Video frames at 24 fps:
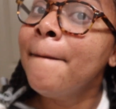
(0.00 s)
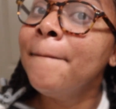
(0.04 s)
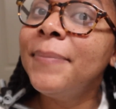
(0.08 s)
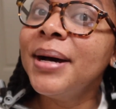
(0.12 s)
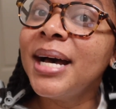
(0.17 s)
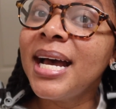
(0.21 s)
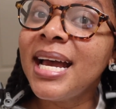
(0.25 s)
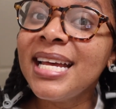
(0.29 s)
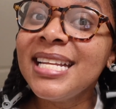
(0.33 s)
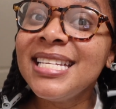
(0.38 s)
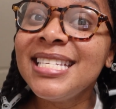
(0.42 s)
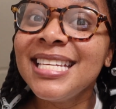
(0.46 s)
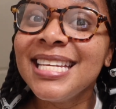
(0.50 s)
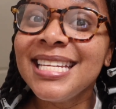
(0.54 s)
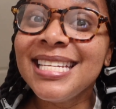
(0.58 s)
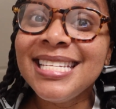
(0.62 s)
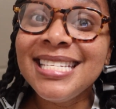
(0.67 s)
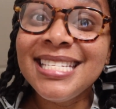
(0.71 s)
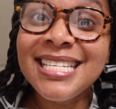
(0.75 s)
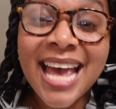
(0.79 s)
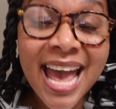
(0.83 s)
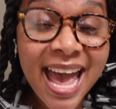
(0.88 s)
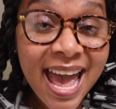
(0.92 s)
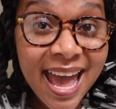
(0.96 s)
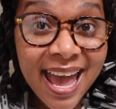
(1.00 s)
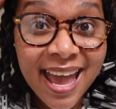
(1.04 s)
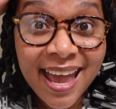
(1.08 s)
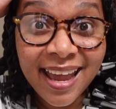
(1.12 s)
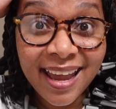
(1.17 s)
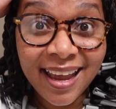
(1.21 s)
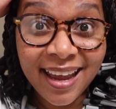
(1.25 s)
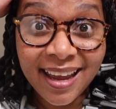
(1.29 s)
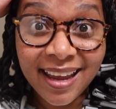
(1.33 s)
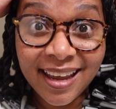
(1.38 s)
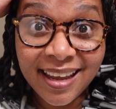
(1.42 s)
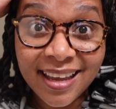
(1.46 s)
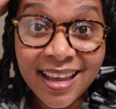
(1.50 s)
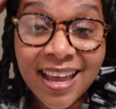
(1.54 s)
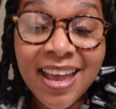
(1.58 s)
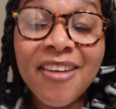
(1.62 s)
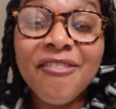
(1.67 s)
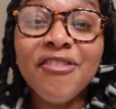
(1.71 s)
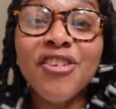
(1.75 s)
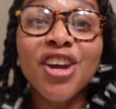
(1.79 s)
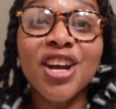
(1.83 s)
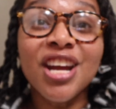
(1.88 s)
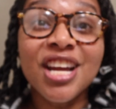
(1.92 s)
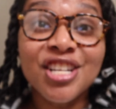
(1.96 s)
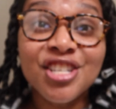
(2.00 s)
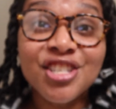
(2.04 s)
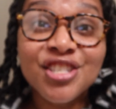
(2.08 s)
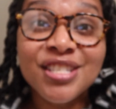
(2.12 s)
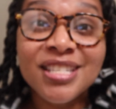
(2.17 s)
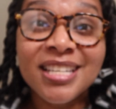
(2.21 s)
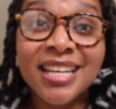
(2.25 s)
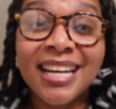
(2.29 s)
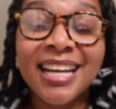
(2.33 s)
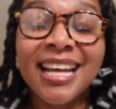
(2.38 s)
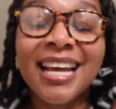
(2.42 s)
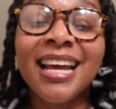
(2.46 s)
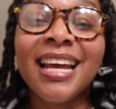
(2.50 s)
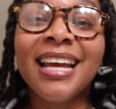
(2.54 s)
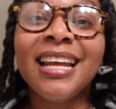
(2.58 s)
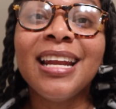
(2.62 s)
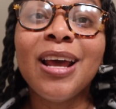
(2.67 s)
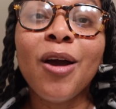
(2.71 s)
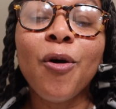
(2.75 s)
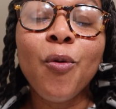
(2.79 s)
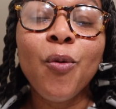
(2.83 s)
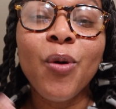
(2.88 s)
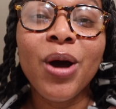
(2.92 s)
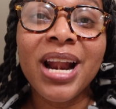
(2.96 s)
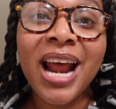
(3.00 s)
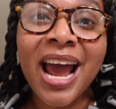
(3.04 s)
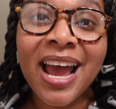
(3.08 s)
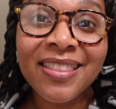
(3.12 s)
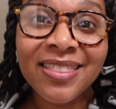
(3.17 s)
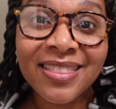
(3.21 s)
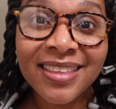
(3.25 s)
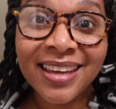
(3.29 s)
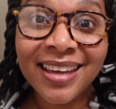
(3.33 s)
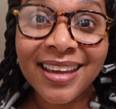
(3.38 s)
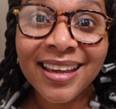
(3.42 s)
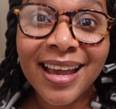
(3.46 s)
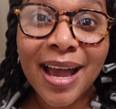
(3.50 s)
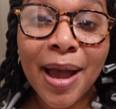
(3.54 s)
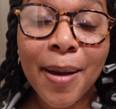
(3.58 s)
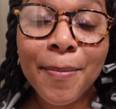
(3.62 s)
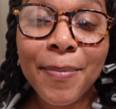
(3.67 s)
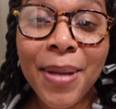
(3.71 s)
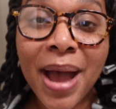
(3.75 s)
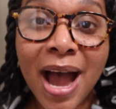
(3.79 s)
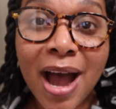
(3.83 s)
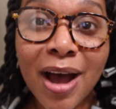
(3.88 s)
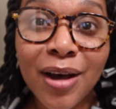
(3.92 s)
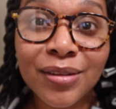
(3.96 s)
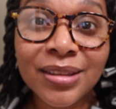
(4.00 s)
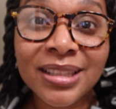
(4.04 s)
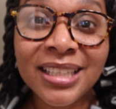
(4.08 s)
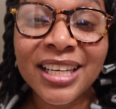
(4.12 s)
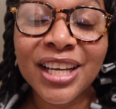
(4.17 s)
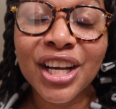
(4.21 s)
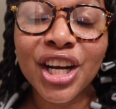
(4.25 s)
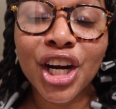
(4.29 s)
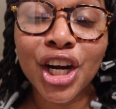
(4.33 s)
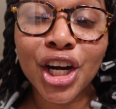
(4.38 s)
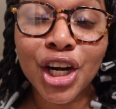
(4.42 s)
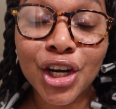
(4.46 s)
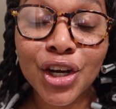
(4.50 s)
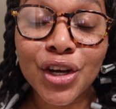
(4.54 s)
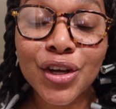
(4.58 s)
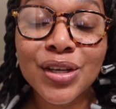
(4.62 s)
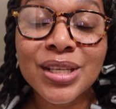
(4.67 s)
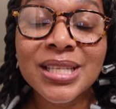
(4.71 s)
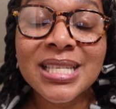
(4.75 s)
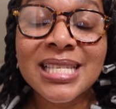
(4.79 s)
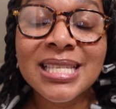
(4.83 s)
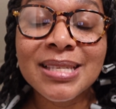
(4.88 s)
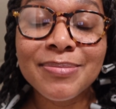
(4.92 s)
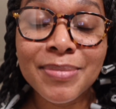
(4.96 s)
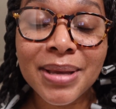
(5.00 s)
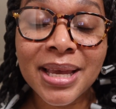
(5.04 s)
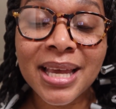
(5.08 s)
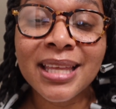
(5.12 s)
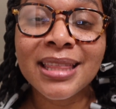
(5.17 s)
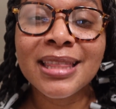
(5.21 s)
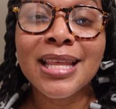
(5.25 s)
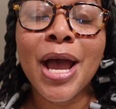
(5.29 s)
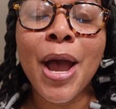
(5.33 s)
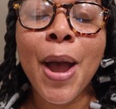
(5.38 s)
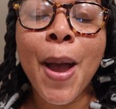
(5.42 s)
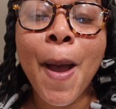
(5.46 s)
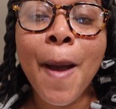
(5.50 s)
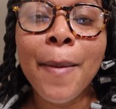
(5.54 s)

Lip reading: But today, if you're interested in what I think about the CurlSmith